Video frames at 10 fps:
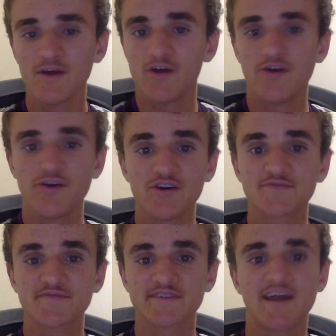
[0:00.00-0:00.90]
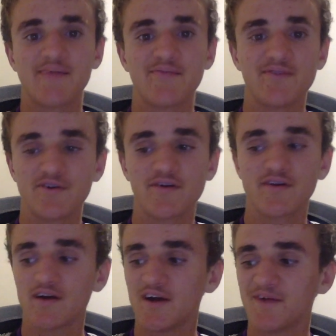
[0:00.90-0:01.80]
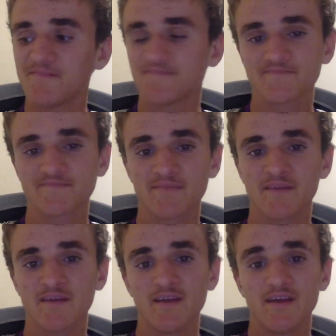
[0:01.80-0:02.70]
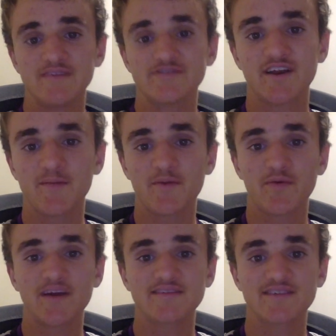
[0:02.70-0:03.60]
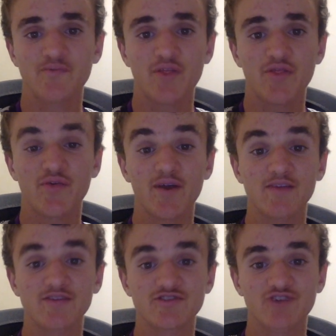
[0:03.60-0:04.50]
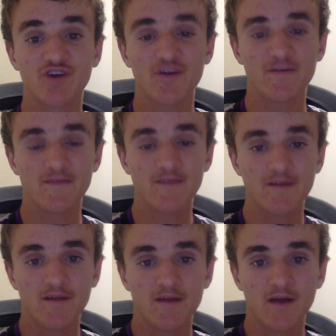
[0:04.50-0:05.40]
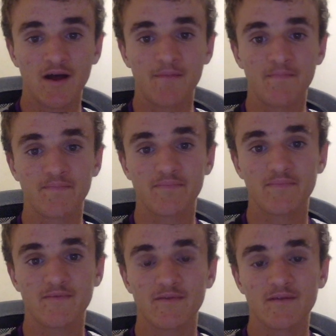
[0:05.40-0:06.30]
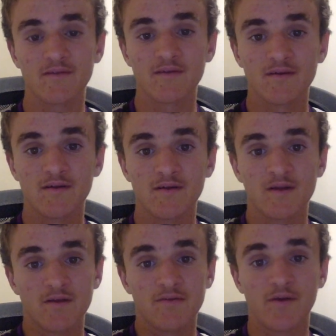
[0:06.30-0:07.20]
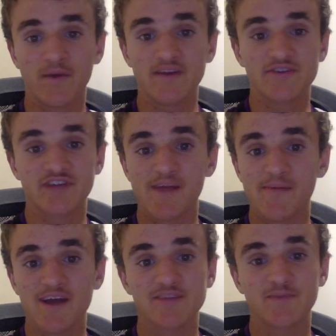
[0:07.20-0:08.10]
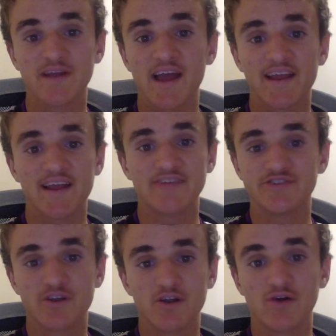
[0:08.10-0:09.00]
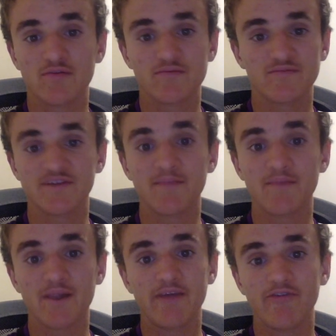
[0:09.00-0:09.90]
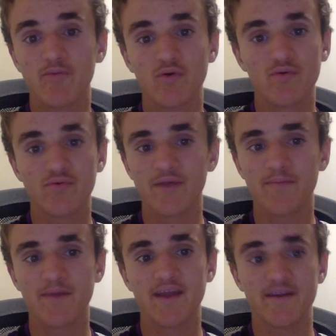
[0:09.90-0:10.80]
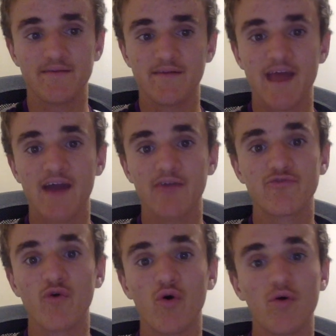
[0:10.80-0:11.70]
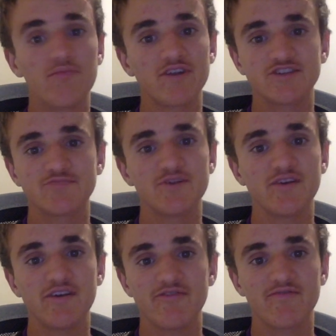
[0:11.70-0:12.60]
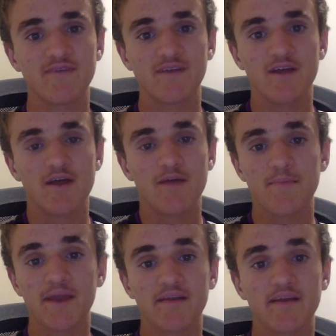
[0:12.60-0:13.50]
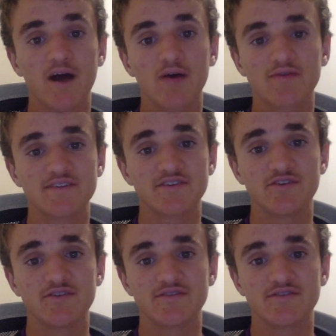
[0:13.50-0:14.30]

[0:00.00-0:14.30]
Who knows what's going to happen though. GWS, they've won 3 on the trot. They'll win at GMHBA against Geelong, was unbelievable. They beat an out of form Richmond and have beaten Carlton too.